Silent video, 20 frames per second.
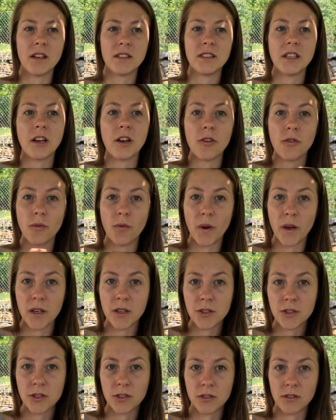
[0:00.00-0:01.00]

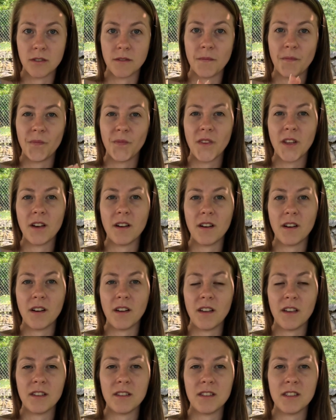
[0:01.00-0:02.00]
decoration
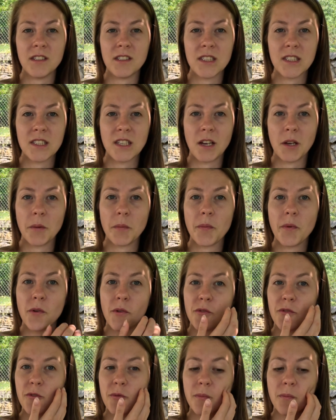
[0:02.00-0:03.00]
in this type
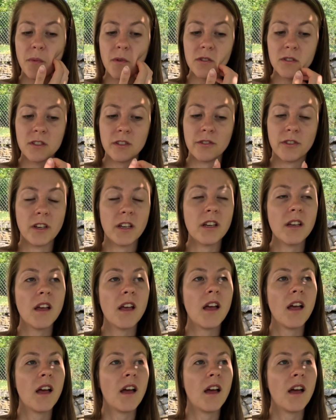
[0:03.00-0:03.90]
of pottery,